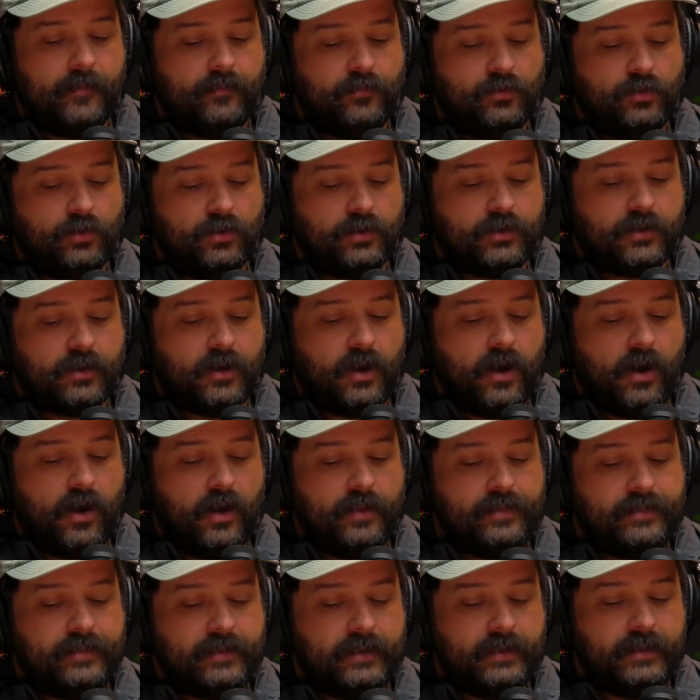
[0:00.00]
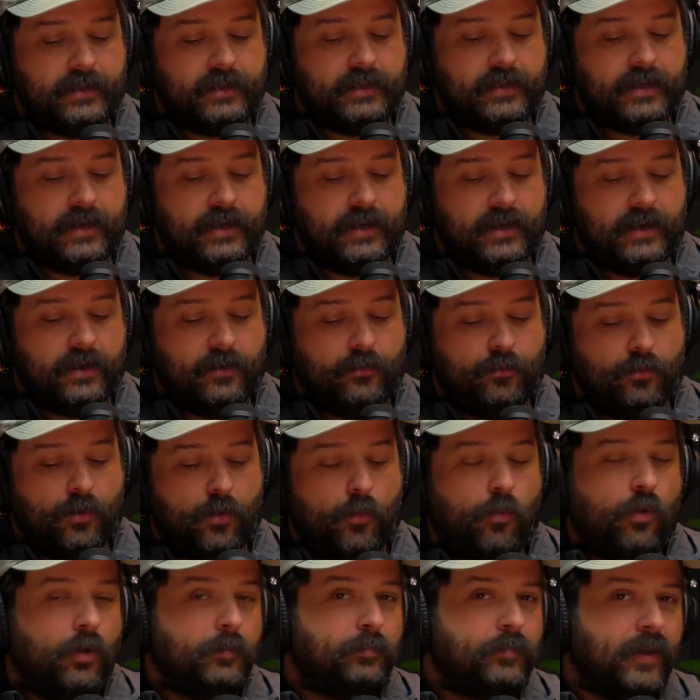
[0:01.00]
Look, I think
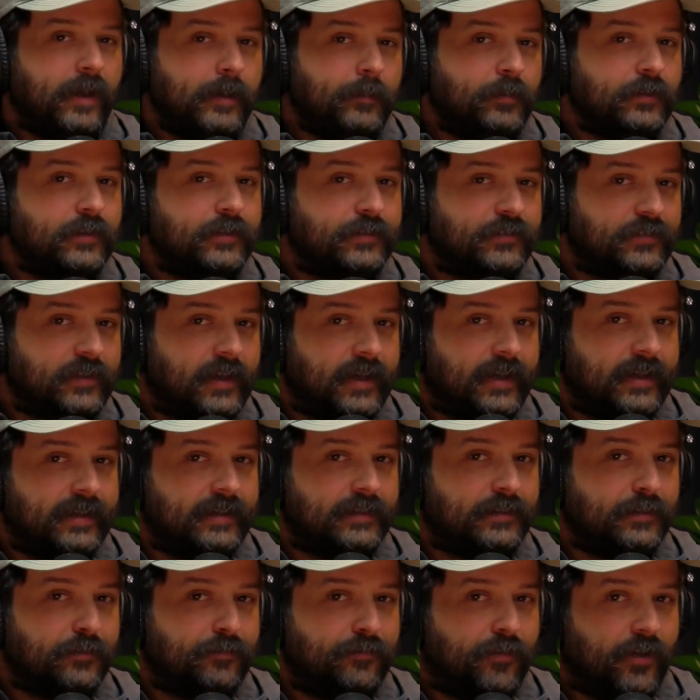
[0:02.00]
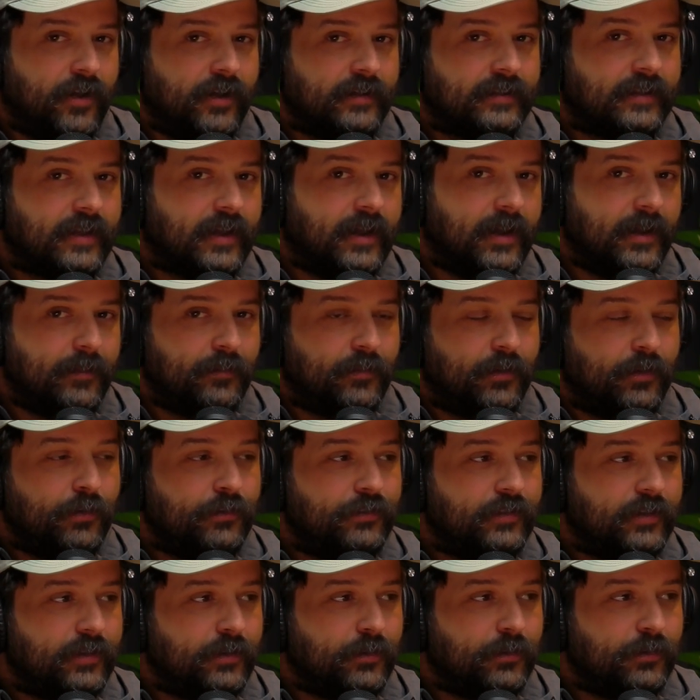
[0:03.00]
what people are saying in the fight game
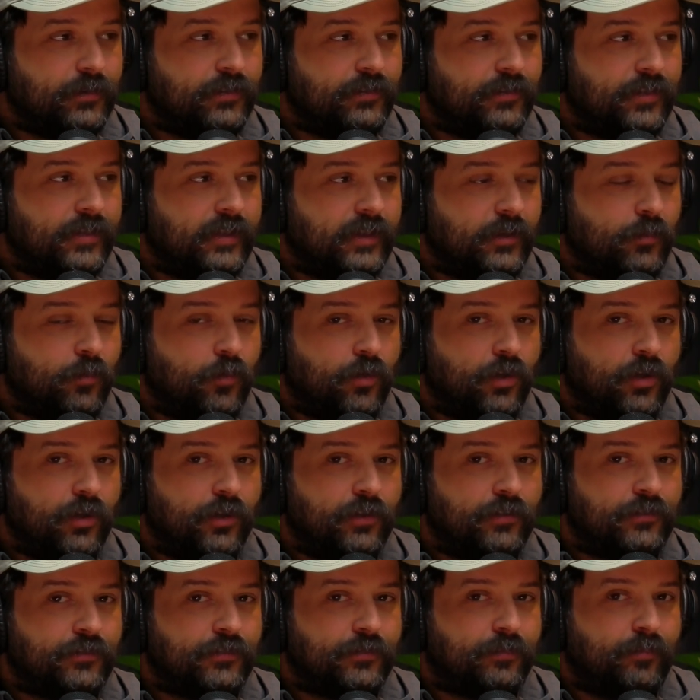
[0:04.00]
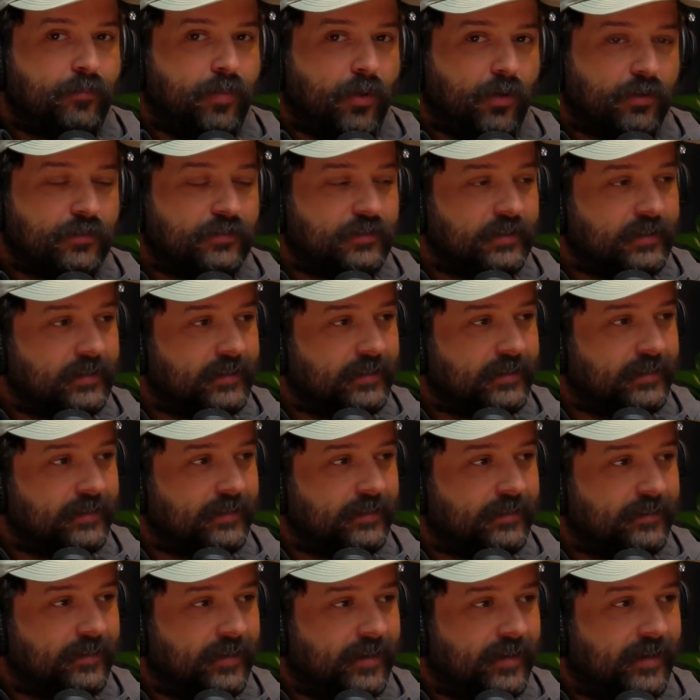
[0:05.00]
is that it was the worst
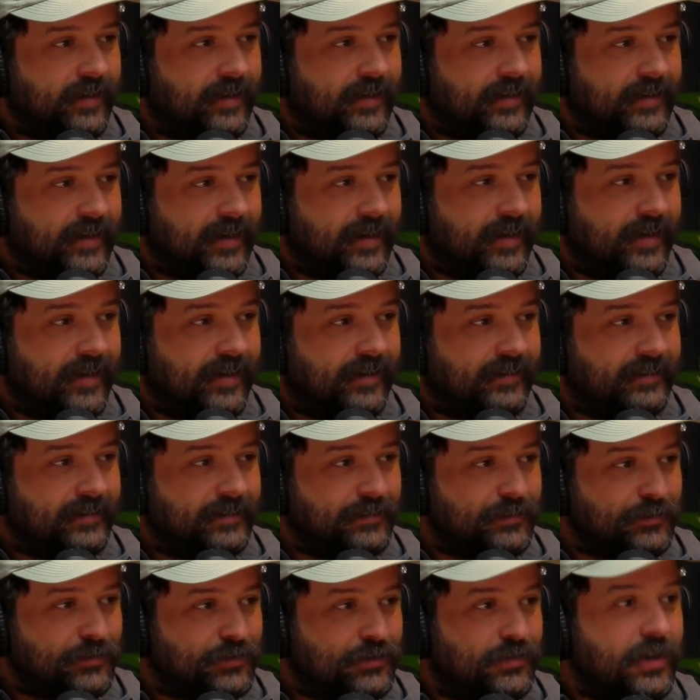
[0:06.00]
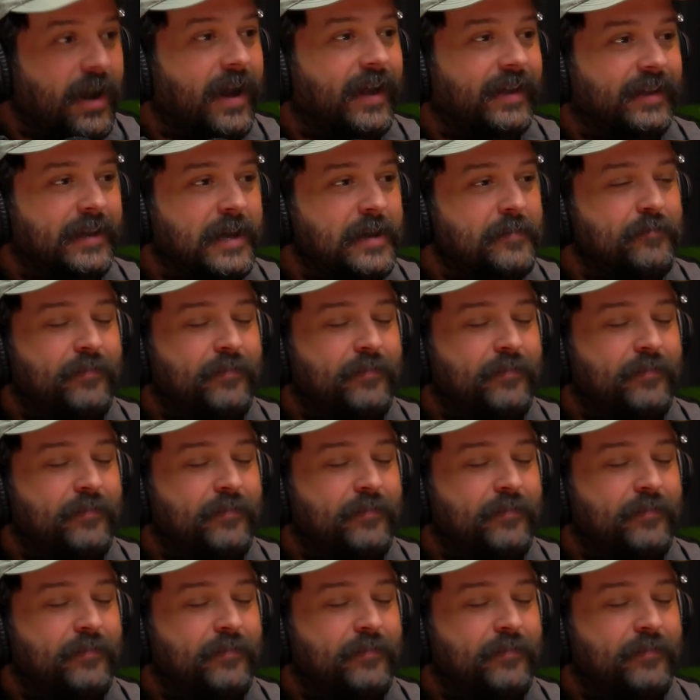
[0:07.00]
boxing card in Australian